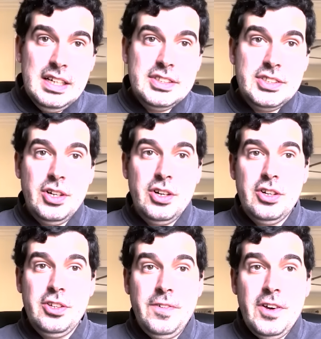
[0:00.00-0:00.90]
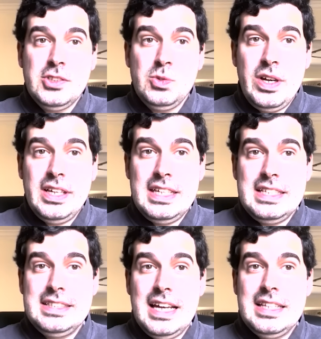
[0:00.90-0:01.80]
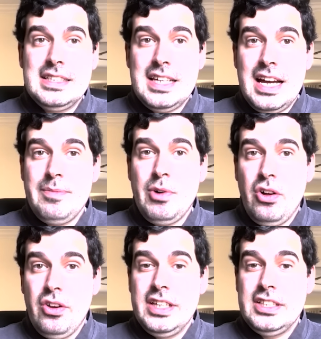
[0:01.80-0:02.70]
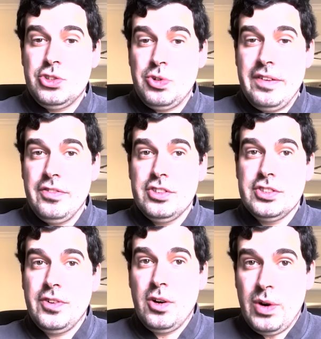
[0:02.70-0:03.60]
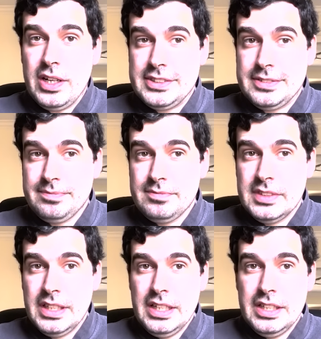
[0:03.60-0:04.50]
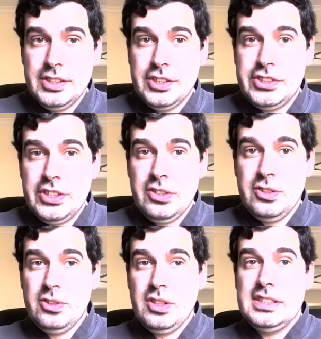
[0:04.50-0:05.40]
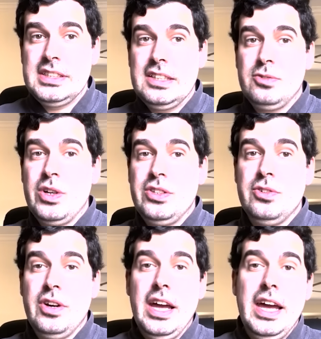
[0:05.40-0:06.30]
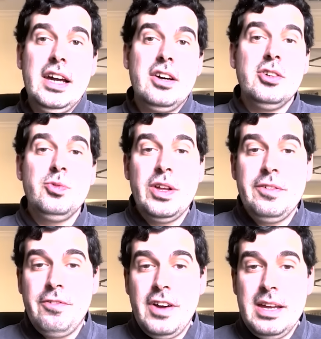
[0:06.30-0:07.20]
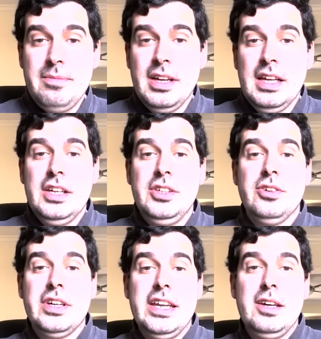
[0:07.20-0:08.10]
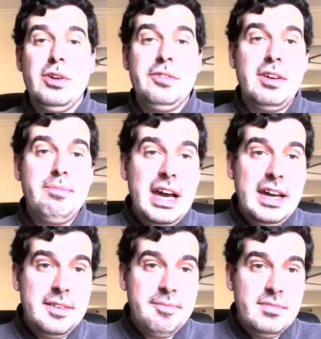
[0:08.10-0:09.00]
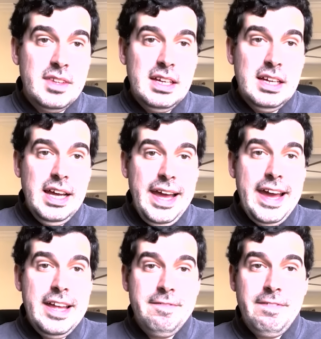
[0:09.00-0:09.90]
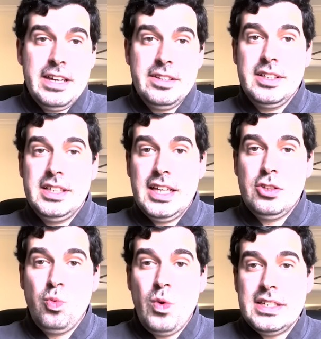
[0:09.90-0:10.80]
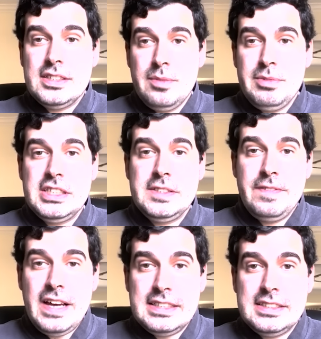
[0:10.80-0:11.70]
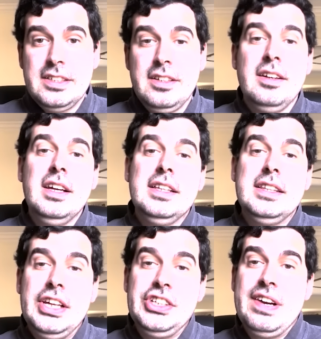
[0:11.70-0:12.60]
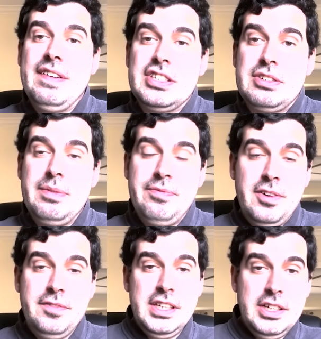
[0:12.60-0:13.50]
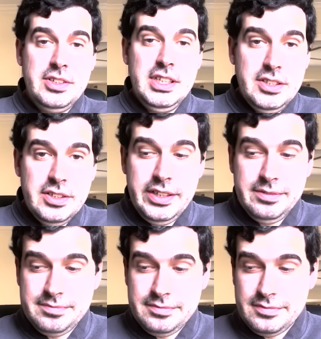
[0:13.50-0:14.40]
So the first one is that time only travels forwards. The second is that when you encode one frame, you're getting one frame back. And finally, that WASM is faster than JavaScript for video decoding.